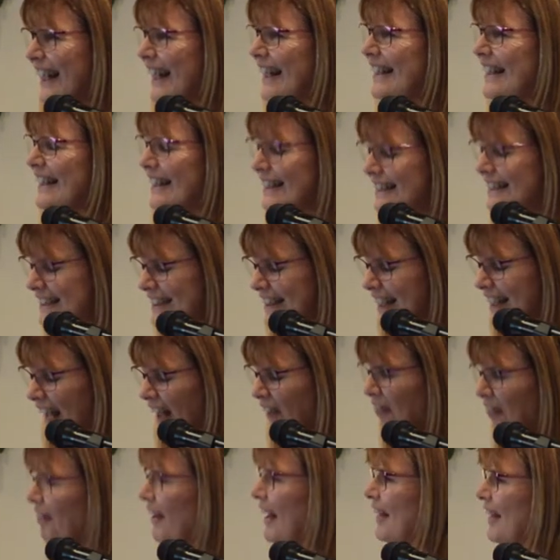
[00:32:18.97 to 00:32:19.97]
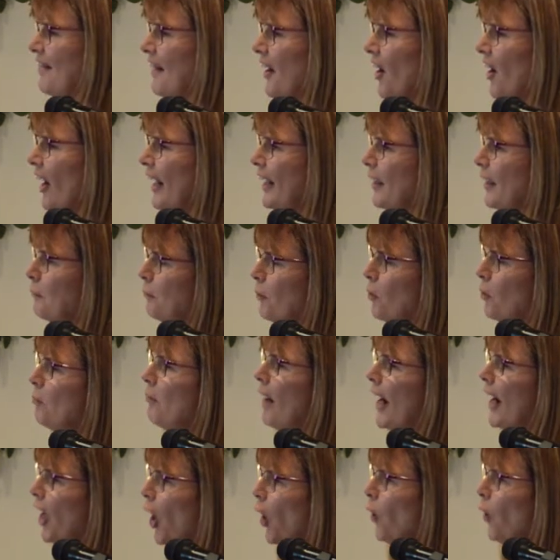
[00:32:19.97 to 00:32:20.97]
There's nothing that I can put
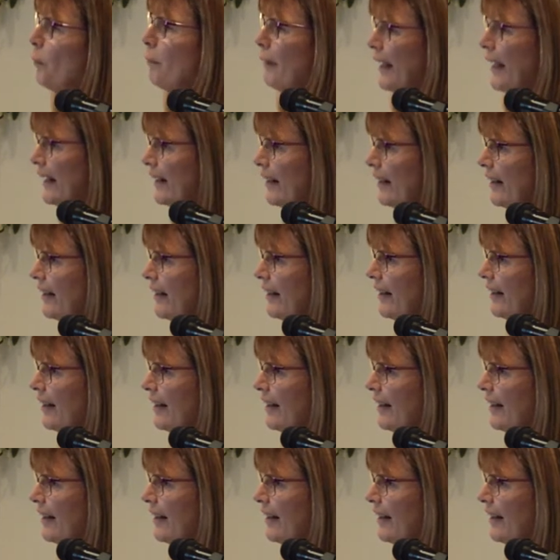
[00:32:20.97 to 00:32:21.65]
my hope in.